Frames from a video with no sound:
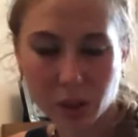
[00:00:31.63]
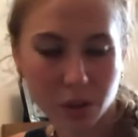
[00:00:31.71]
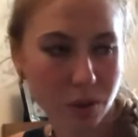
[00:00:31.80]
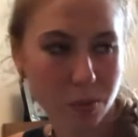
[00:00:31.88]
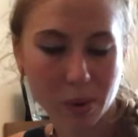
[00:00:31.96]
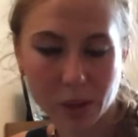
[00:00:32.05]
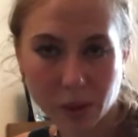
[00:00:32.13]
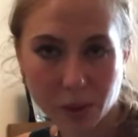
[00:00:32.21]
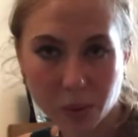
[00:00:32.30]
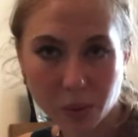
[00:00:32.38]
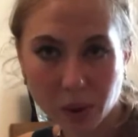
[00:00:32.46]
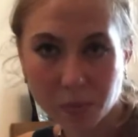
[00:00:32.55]
You can completely
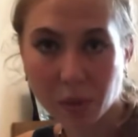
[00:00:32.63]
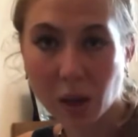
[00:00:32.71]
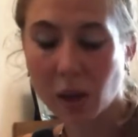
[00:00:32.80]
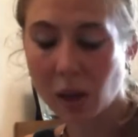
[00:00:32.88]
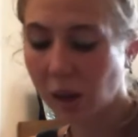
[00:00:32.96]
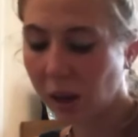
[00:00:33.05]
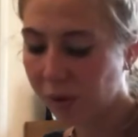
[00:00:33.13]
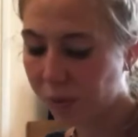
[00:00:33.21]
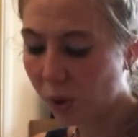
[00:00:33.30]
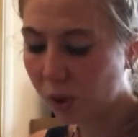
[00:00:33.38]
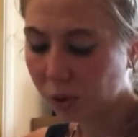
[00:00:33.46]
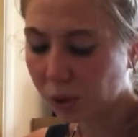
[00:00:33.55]
ignore it. If you
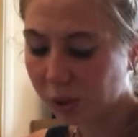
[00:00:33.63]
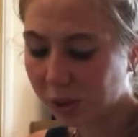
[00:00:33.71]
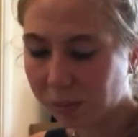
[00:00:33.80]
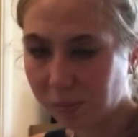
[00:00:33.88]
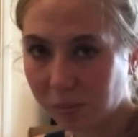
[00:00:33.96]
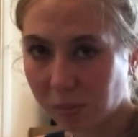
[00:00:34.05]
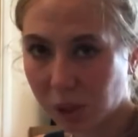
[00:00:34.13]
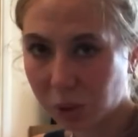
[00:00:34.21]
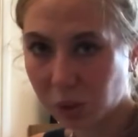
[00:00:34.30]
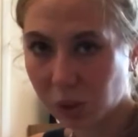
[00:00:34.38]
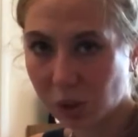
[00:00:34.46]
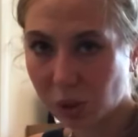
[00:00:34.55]
are going to do it, make
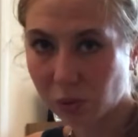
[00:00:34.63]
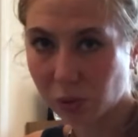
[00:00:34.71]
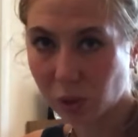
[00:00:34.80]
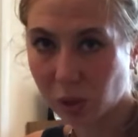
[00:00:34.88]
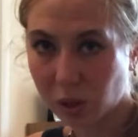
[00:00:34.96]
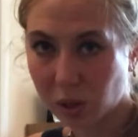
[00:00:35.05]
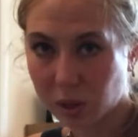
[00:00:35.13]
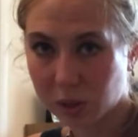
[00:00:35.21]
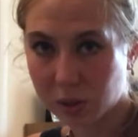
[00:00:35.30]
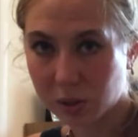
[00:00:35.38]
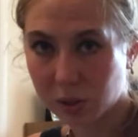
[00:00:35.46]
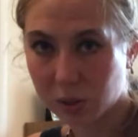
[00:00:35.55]
sure that you've got a
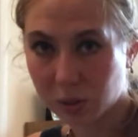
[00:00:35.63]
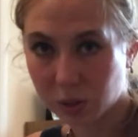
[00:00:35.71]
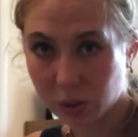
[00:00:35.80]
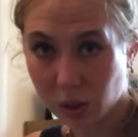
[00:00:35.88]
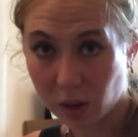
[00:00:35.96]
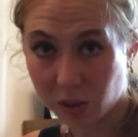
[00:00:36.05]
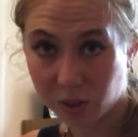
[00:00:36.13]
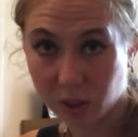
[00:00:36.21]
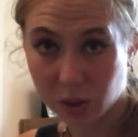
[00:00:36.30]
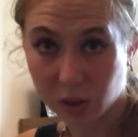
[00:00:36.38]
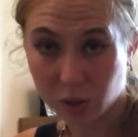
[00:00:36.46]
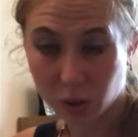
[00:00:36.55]
nice
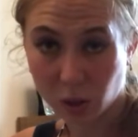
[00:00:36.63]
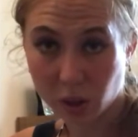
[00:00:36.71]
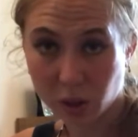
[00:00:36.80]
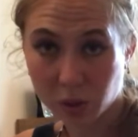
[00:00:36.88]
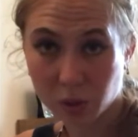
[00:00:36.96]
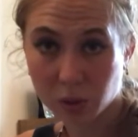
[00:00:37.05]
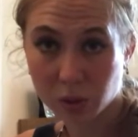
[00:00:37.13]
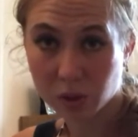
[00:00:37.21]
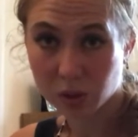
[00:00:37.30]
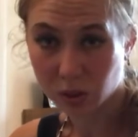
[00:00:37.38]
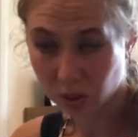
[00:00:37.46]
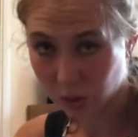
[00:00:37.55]
surface to try on,
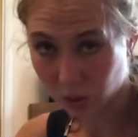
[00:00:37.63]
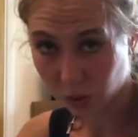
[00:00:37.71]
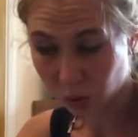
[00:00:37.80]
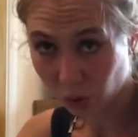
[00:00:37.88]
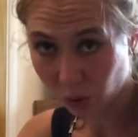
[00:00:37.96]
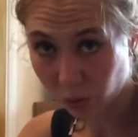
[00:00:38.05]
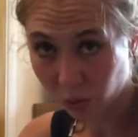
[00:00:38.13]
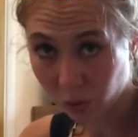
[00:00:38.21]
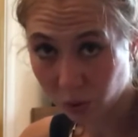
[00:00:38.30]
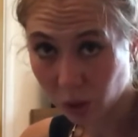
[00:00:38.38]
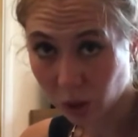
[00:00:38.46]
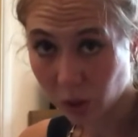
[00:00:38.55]
nice and soft.